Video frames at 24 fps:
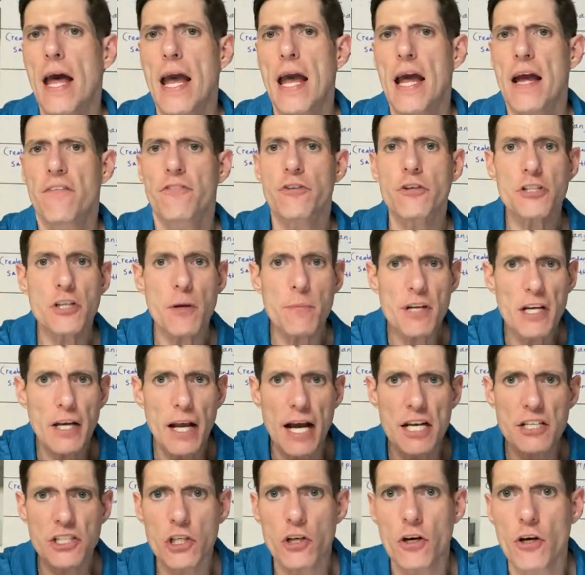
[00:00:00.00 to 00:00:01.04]
And for some of you
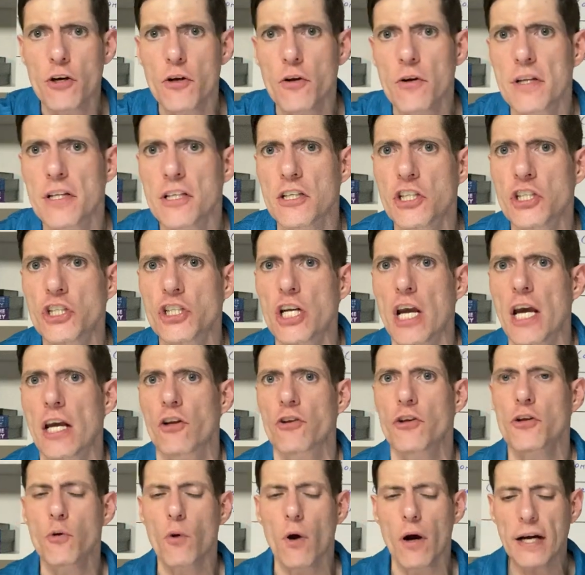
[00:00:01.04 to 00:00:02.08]
guys that are new to this
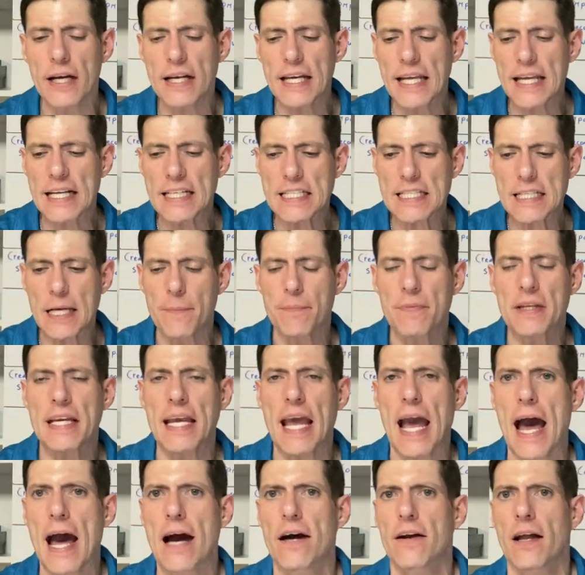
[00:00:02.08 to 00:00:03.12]
channel, you are going to get
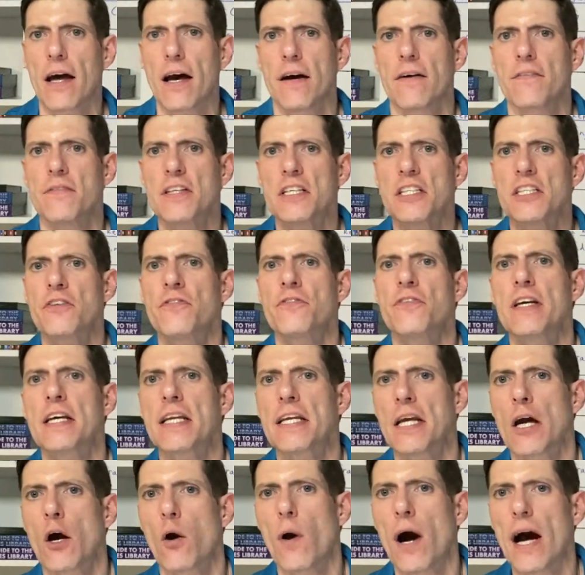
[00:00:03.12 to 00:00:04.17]
something out of this
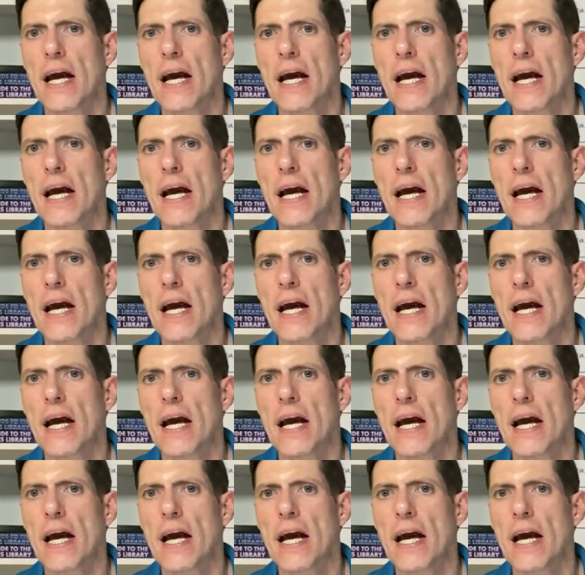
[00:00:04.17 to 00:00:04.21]
video.